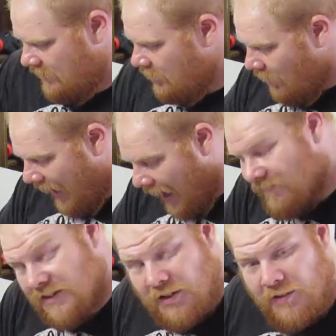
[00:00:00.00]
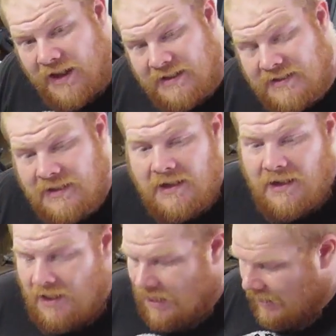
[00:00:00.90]
You don't have to do this.
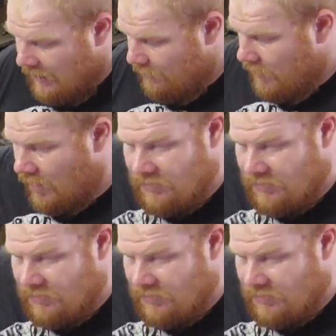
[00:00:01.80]
A